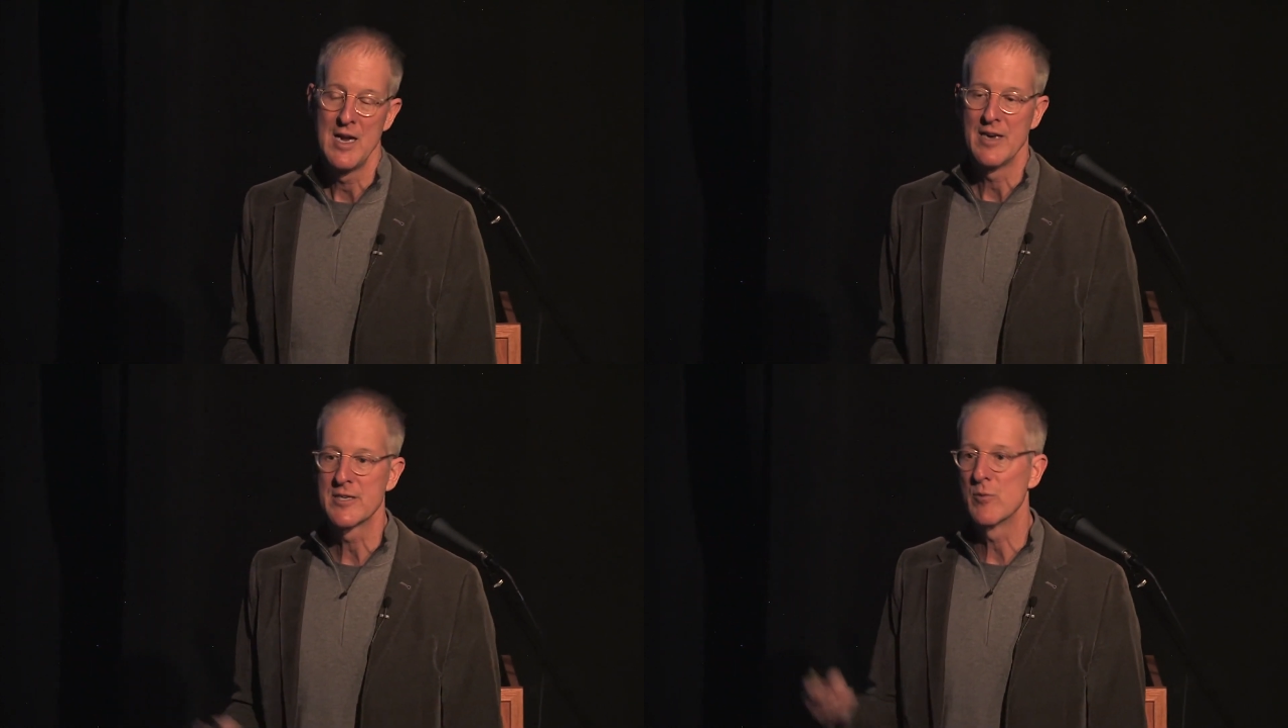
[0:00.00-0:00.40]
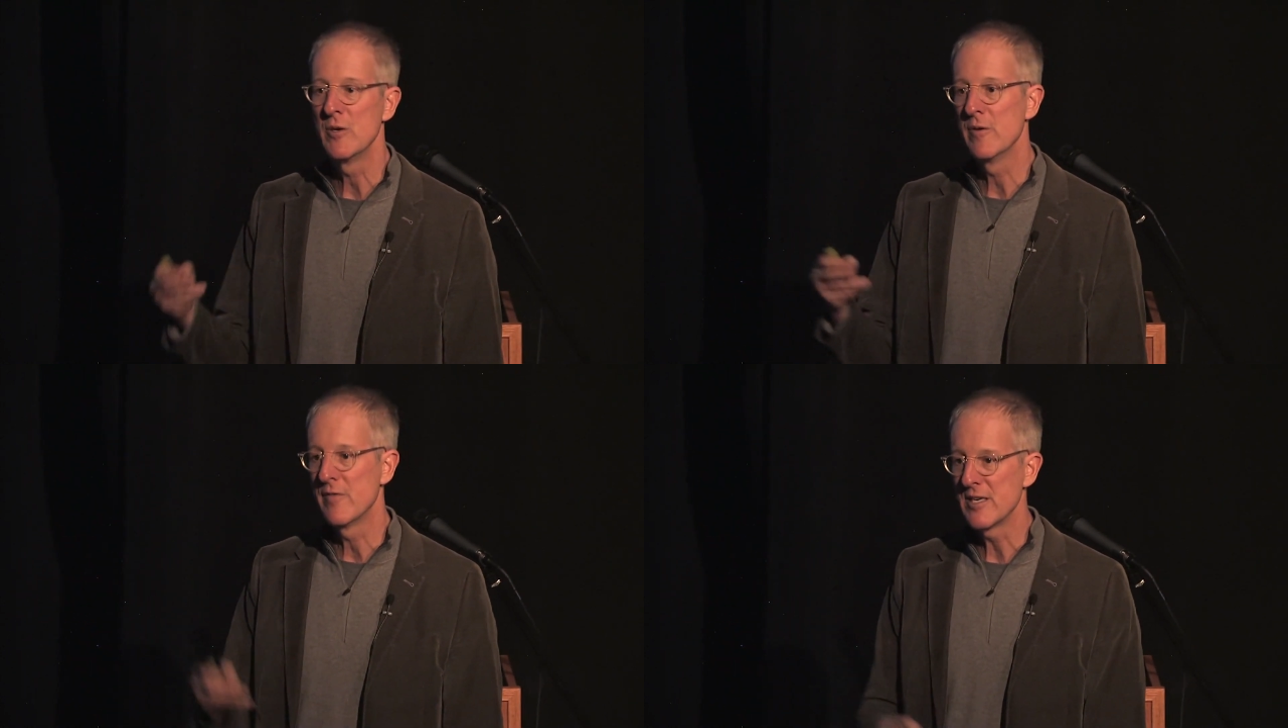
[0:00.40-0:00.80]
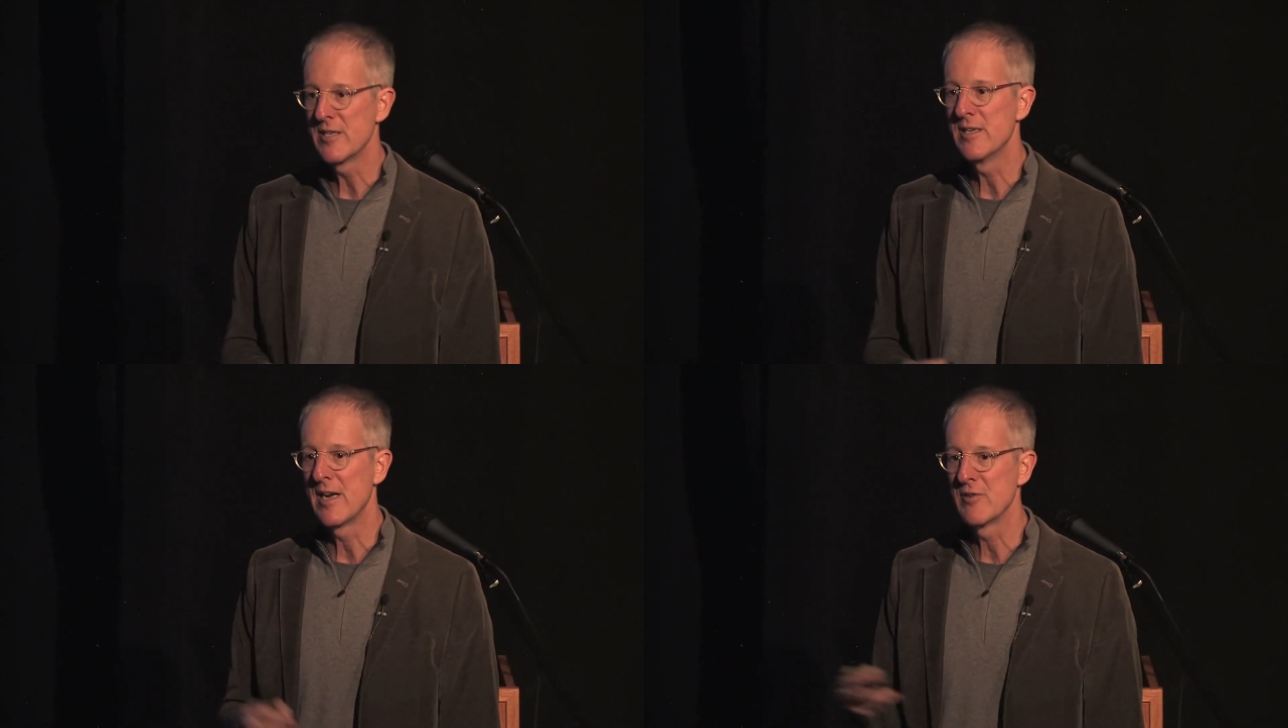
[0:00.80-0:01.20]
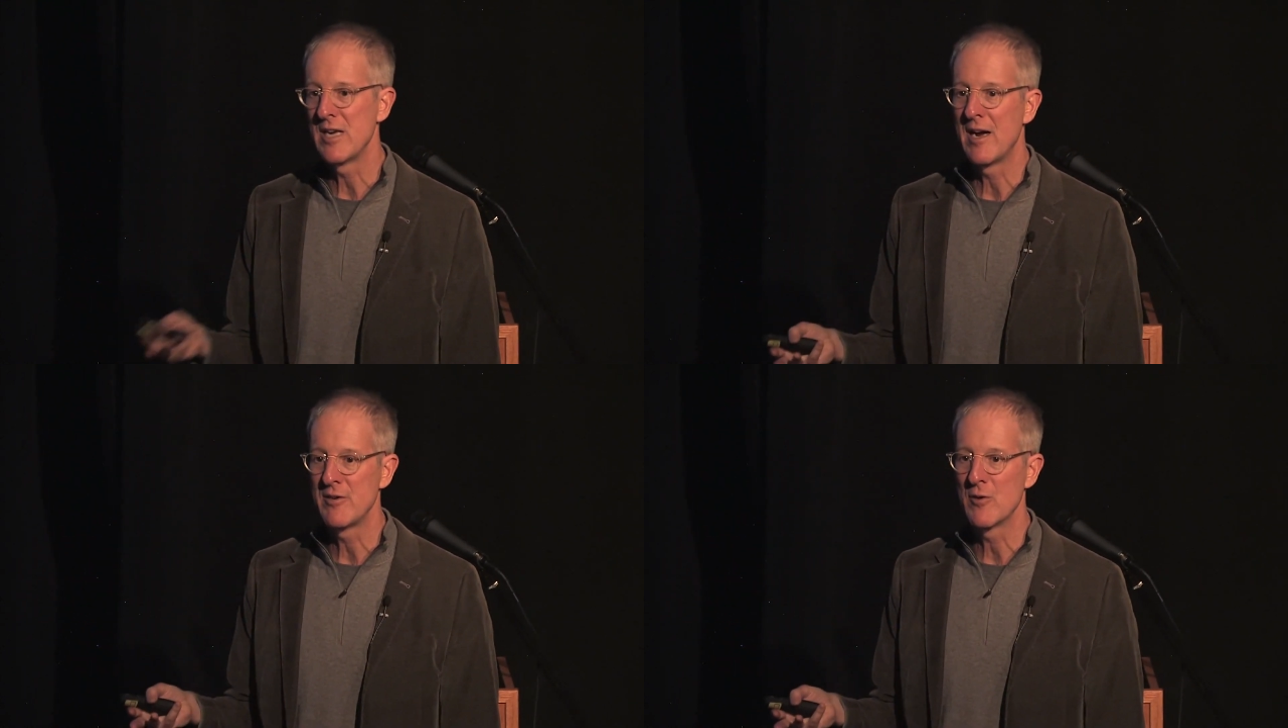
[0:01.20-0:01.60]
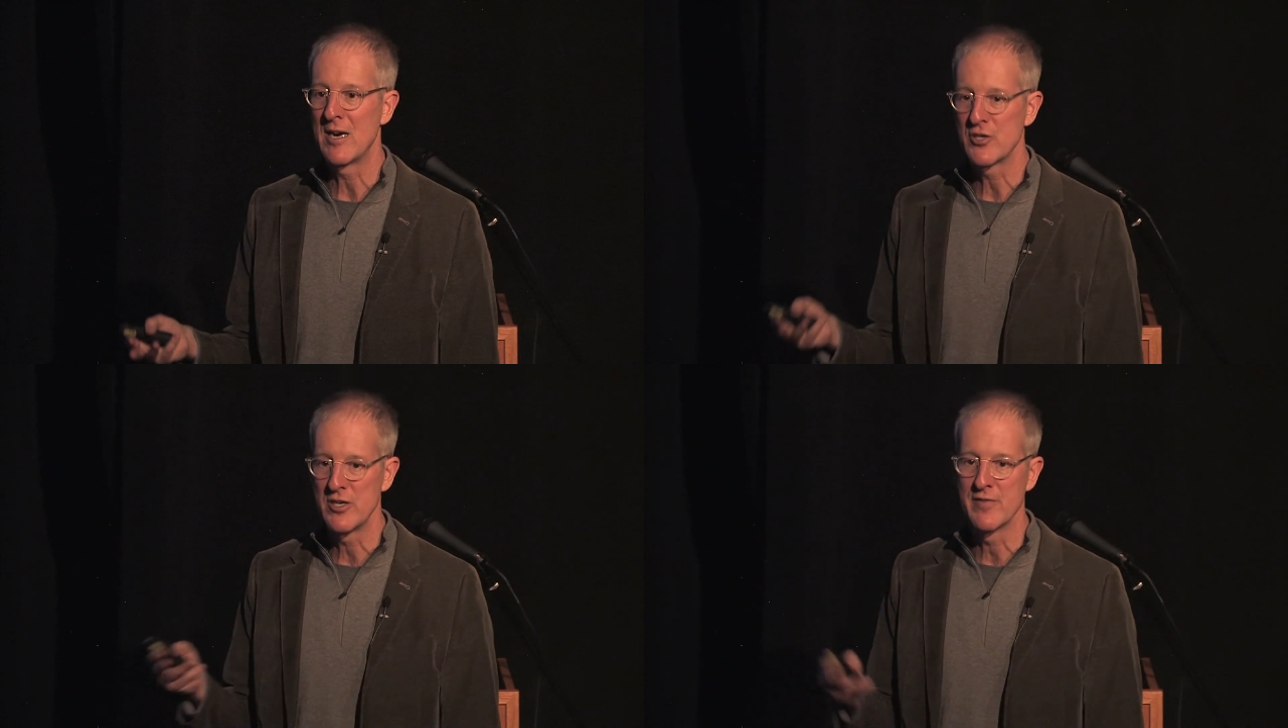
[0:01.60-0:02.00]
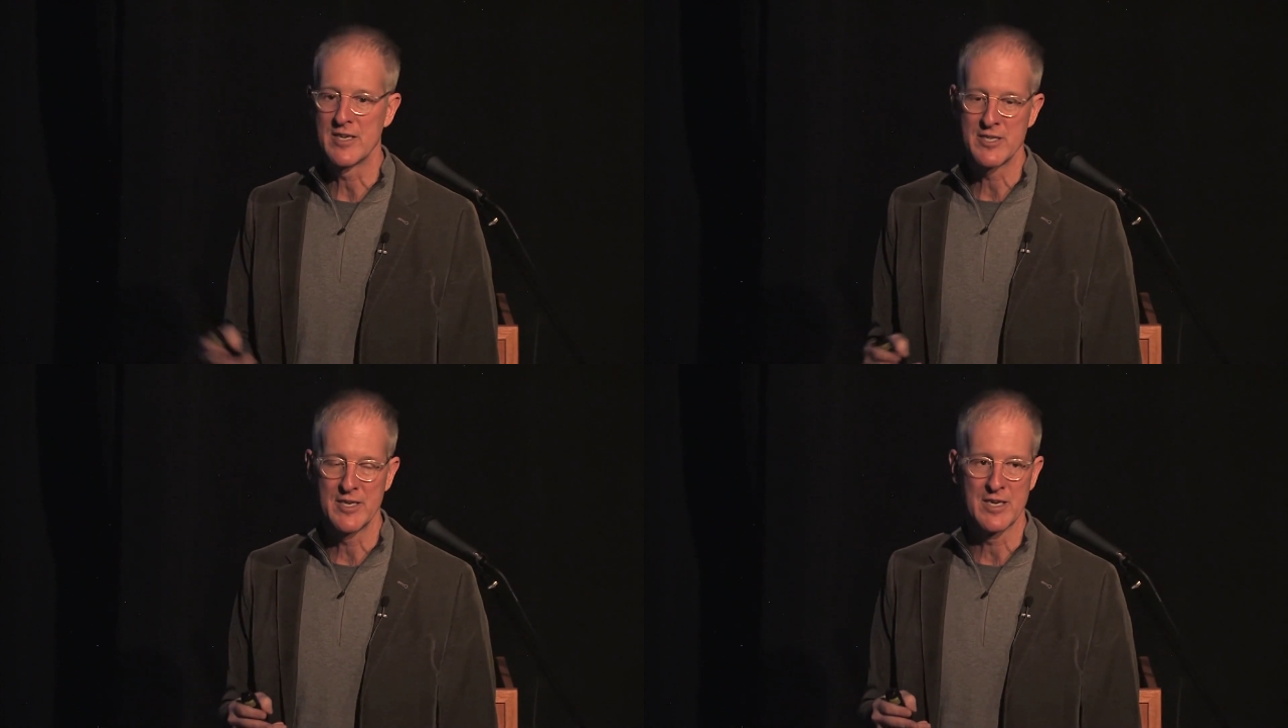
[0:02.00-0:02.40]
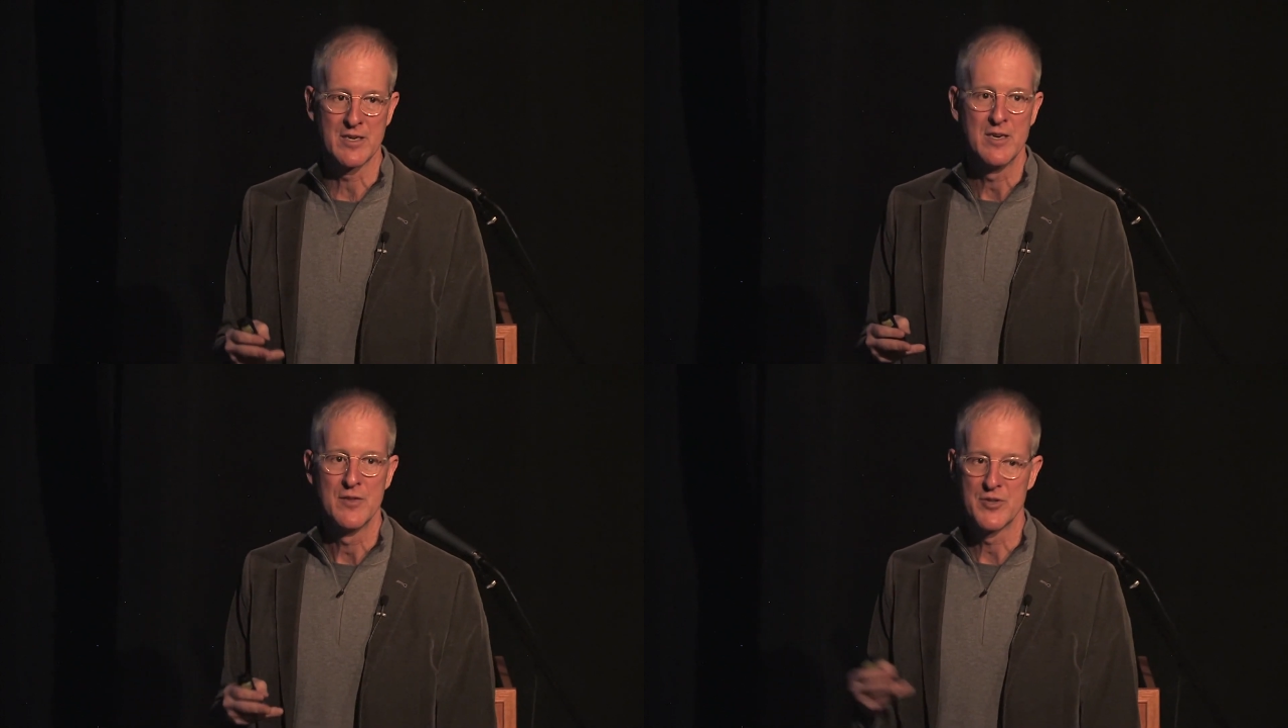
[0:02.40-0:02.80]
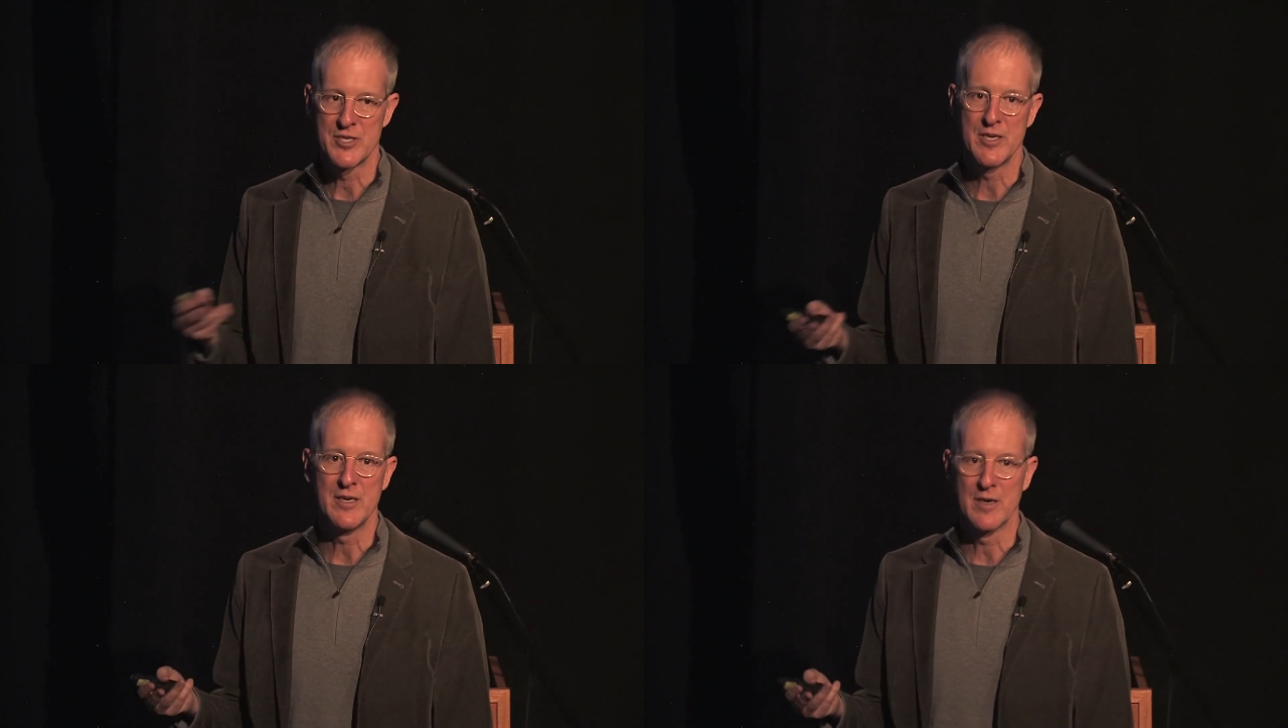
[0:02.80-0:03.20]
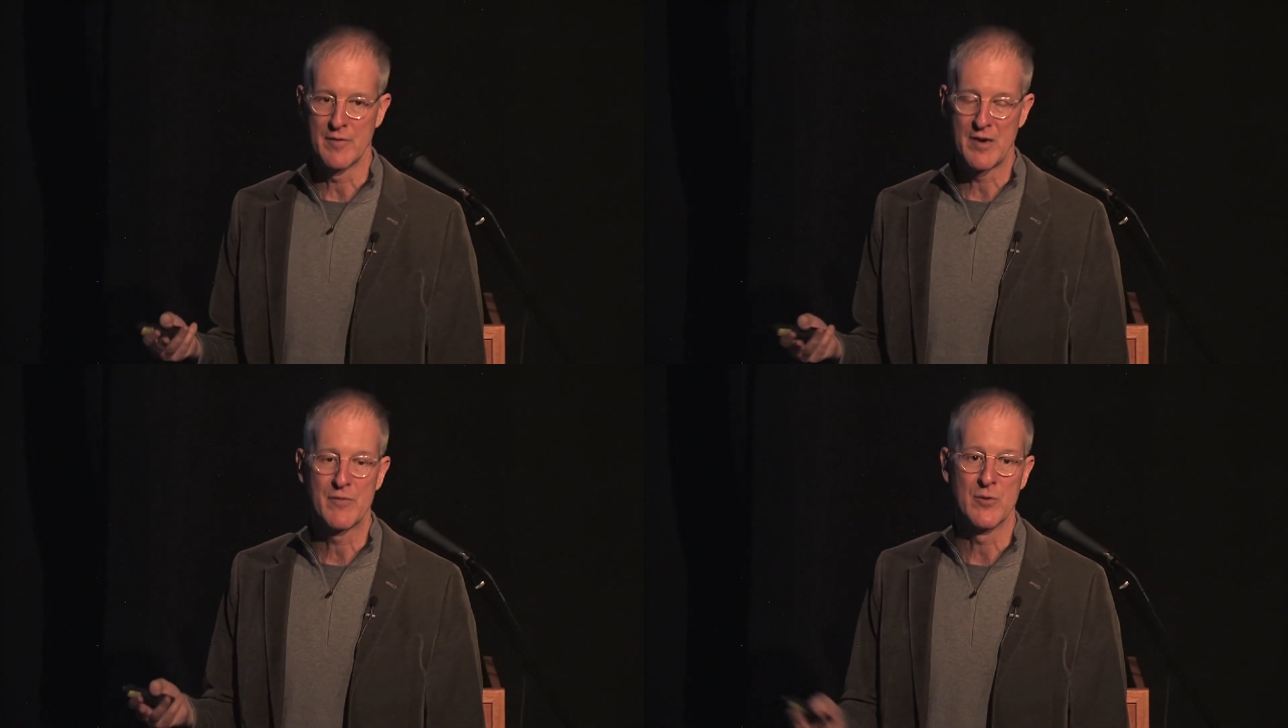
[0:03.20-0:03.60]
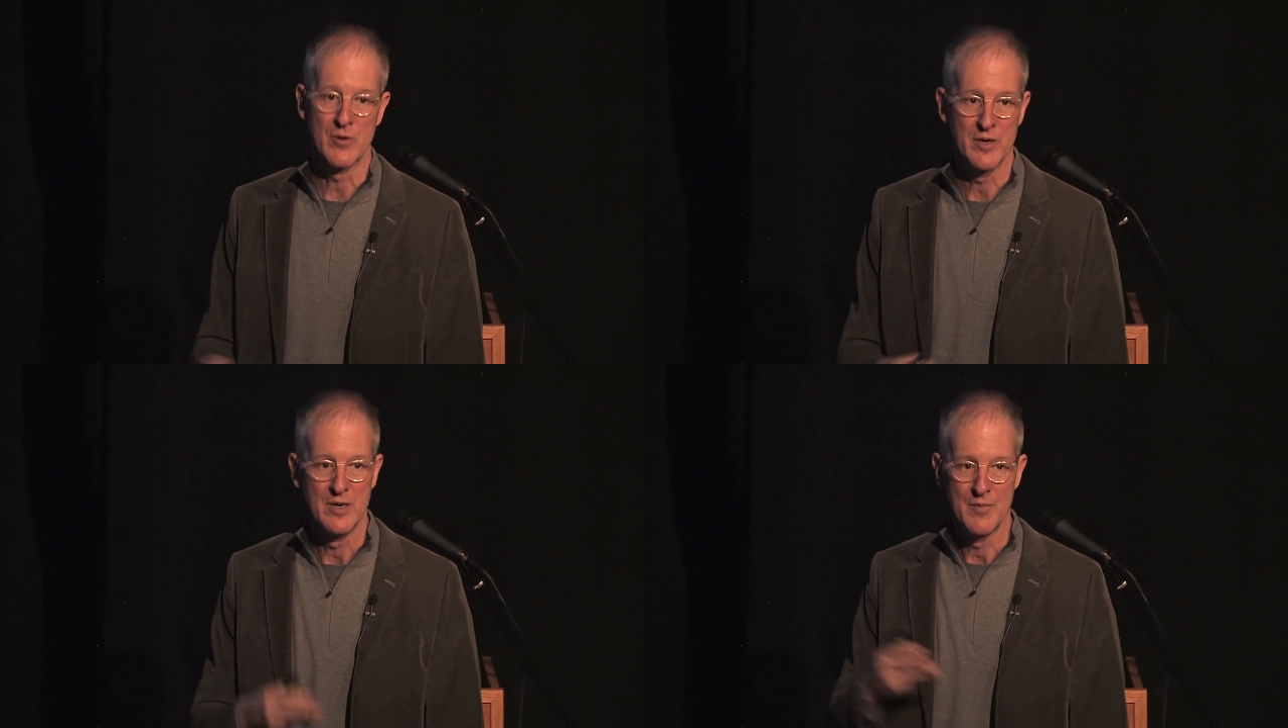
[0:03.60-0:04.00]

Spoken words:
And so when you invest in downtown, you're actually investing in the city of everyone,